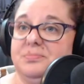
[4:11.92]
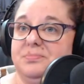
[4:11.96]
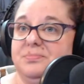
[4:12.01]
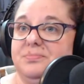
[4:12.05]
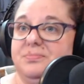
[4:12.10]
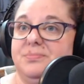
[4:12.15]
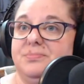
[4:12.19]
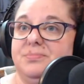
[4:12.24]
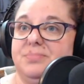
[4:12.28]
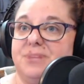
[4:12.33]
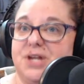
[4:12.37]

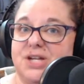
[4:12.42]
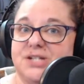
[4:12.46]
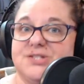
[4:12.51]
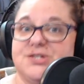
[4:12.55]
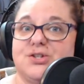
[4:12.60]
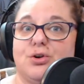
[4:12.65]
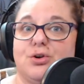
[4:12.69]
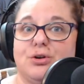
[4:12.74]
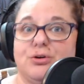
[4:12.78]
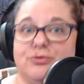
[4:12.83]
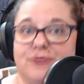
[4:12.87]
because
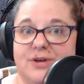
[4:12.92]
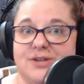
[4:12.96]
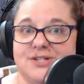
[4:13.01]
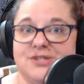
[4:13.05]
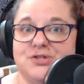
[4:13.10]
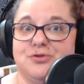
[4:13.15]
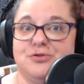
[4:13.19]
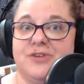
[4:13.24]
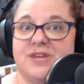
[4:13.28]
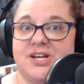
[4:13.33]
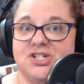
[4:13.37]
certain
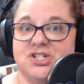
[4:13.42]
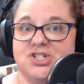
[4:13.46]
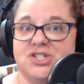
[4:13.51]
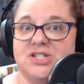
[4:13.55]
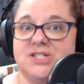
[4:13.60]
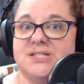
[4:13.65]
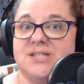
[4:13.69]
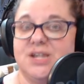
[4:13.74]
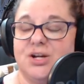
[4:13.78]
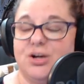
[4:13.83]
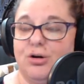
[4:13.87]
reservations
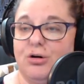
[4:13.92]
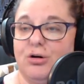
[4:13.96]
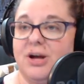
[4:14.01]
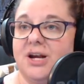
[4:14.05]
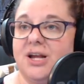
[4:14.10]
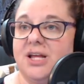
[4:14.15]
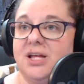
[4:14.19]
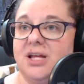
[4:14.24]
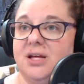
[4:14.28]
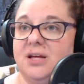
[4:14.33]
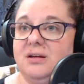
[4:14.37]
had
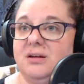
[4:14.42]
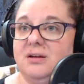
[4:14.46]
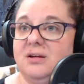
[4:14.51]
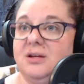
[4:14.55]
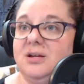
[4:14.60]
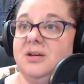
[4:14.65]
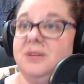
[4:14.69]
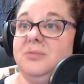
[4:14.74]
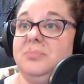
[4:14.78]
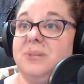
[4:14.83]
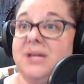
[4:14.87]
already
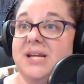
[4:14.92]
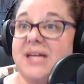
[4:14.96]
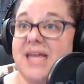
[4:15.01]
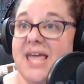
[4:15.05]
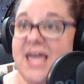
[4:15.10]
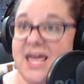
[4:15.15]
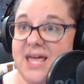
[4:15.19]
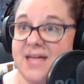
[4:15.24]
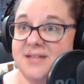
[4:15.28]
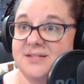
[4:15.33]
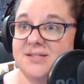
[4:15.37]
been
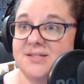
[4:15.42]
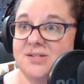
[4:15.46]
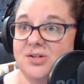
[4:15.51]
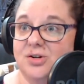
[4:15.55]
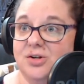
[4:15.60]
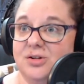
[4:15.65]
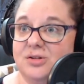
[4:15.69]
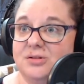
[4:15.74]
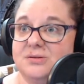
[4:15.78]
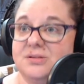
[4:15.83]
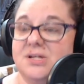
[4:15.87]

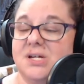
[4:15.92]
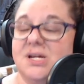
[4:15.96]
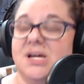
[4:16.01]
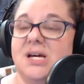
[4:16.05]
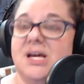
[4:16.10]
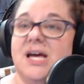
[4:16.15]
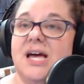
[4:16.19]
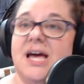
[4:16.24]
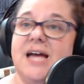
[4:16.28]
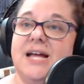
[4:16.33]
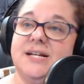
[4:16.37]
canceled,
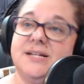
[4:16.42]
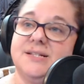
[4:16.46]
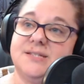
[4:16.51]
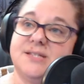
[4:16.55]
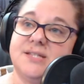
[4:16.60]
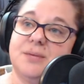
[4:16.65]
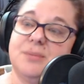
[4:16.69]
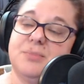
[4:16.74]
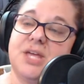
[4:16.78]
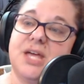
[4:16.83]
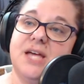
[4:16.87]
and in some
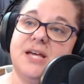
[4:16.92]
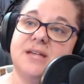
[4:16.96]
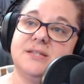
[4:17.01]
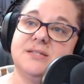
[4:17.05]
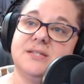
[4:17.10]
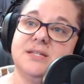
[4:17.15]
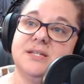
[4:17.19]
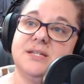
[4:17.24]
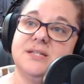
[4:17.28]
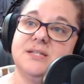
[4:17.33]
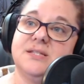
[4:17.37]

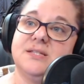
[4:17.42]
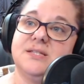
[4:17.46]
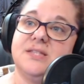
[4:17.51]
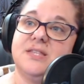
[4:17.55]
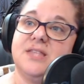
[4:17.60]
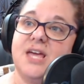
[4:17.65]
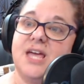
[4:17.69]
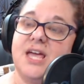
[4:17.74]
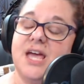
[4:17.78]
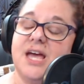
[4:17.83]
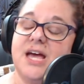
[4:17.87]
cases
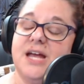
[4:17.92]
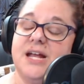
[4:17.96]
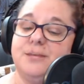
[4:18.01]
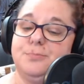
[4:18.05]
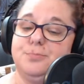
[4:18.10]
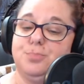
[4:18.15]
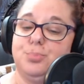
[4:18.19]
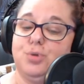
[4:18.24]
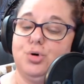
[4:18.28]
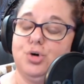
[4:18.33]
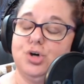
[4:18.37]
they had
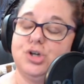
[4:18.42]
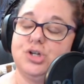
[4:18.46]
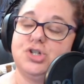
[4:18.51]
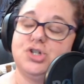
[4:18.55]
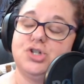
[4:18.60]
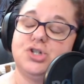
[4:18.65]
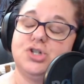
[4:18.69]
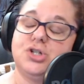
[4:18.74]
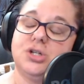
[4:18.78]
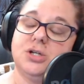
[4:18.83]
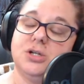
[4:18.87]

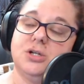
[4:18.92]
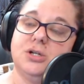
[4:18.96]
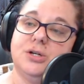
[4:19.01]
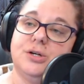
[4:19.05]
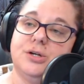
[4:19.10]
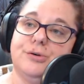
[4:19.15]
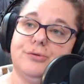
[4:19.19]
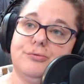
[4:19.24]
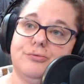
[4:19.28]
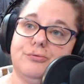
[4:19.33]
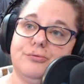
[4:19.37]
pushed
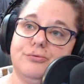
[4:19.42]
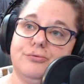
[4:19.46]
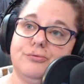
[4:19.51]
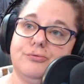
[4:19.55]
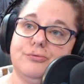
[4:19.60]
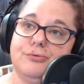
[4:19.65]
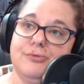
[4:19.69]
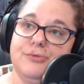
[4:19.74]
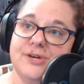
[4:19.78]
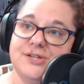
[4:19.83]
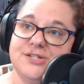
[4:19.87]

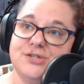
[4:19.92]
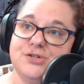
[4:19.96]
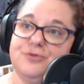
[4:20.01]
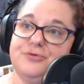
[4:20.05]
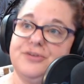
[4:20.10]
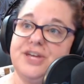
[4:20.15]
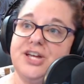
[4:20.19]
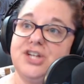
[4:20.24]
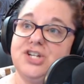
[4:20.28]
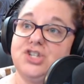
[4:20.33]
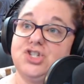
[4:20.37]

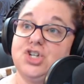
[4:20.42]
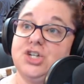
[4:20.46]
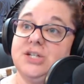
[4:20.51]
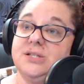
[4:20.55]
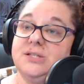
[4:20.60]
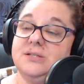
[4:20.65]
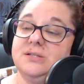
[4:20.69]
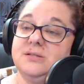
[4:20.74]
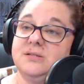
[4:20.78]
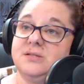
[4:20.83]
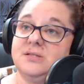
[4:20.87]

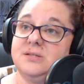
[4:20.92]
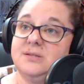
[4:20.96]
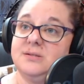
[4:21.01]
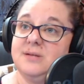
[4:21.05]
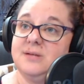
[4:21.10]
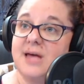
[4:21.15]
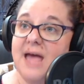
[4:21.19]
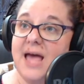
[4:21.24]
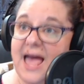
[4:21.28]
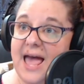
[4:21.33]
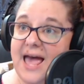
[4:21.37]
reservations
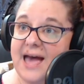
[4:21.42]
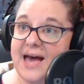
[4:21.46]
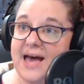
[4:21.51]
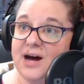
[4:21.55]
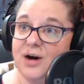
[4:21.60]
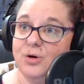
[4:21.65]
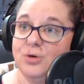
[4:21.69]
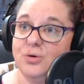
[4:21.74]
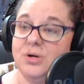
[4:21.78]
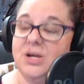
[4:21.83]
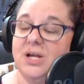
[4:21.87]

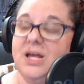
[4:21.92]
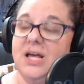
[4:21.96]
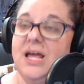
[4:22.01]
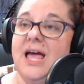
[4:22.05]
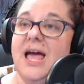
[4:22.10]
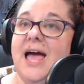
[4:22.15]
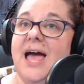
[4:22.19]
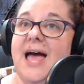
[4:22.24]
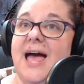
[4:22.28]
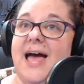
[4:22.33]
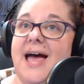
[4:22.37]
out.
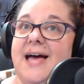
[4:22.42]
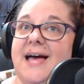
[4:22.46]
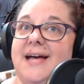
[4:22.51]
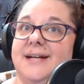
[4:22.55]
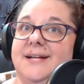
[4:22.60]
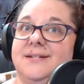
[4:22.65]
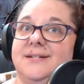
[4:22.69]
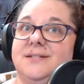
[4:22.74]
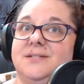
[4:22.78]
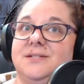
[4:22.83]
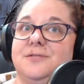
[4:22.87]

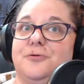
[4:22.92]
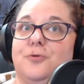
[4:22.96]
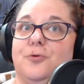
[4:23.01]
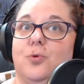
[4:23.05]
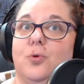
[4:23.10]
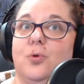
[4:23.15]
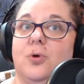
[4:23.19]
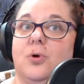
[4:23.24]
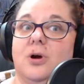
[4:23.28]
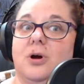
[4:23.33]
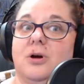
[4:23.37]
And
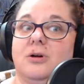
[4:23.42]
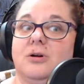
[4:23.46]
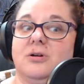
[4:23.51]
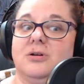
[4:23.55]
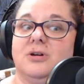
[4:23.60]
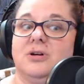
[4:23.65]
for